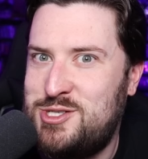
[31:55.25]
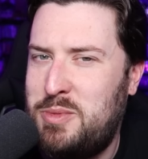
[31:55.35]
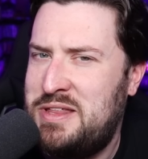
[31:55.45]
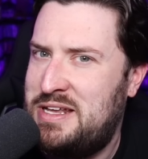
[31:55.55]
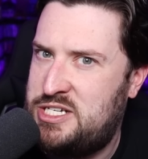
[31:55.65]

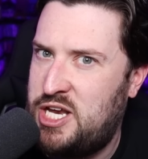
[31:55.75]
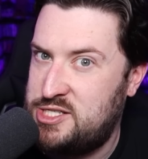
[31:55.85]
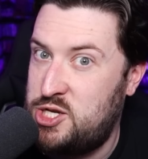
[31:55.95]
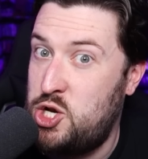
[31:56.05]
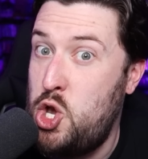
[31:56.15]
somebody that
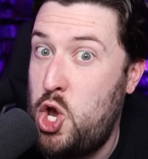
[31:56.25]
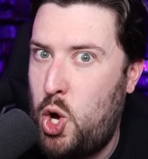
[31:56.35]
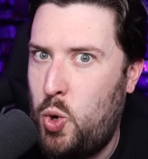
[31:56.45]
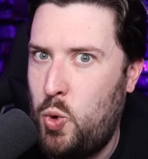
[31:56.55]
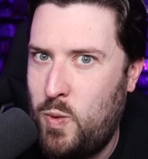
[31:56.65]
doesn't
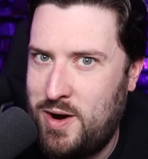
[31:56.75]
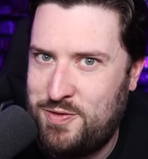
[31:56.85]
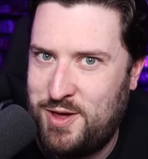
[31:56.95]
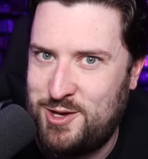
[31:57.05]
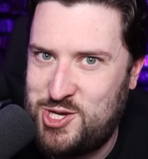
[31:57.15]
know
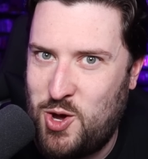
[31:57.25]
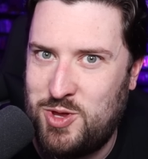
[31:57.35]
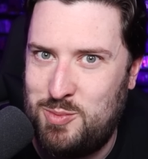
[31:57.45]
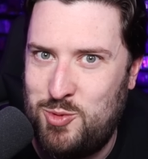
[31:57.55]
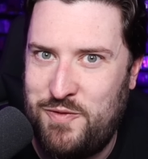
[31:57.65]
where things go
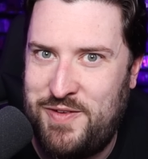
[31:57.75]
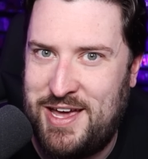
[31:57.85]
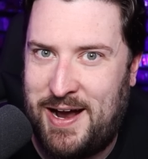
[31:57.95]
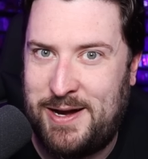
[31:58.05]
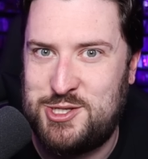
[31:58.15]
in the
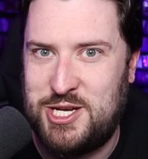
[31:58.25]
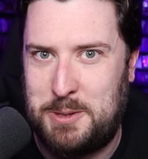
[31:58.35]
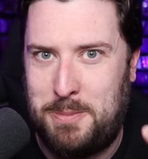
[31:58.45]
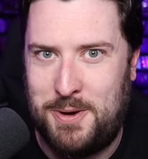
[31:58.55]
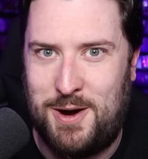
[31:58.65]
movie and I just get
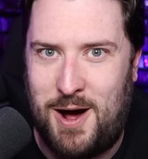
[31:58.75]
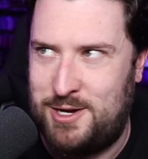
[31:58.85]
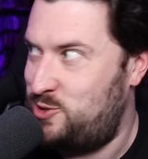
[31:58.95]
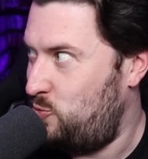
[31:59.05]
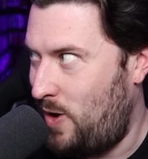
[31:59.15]
to put it
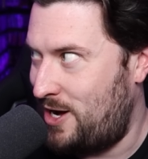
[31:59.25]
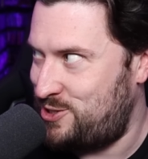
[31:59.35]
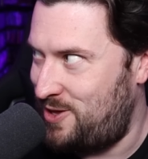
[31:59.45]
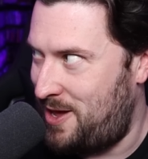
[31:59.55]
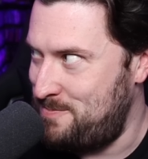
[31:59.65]
on and just
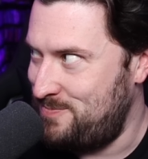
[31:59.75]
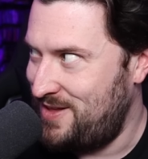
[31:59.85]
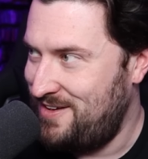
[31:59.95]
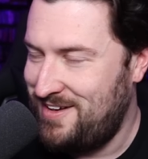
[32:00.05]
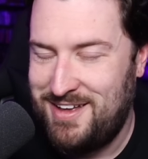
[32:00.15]
watch them,
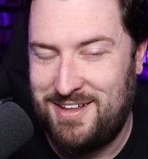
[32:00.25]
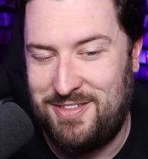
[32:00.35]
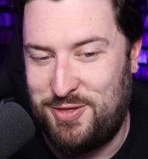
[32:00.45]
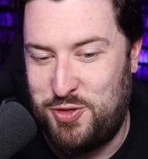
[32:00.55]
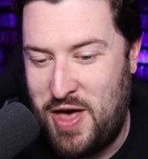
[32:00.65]

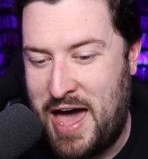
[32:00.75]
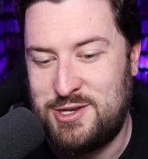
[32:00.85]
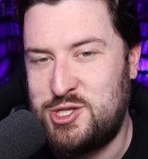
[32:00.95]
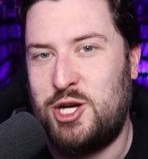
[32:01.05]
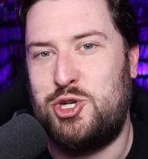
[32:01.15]
that
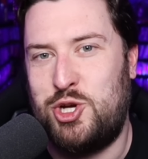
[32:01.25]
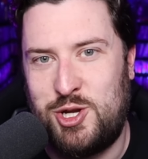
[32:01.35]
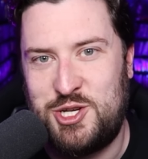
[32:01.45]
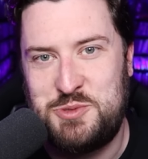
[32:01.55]
is such a good